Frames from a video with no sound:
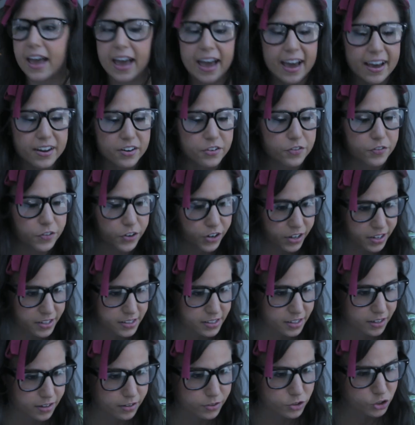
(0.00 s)
Anna
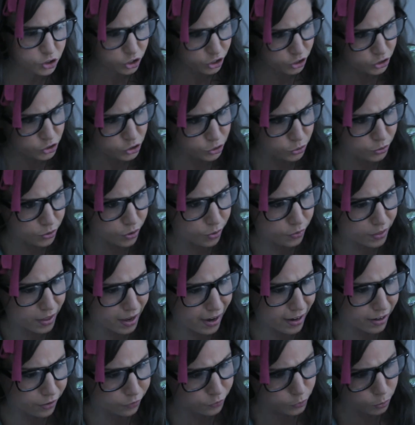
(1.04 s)
Ferguson. Shouldn't you know
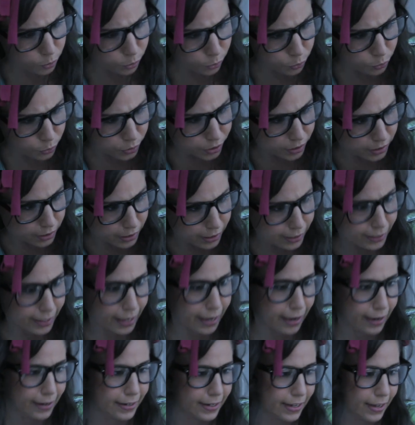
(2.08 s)
that if you were really
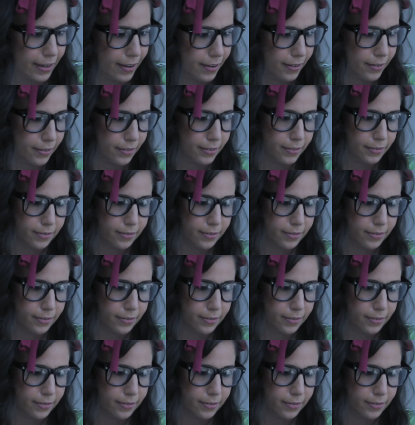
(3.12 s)
Candy?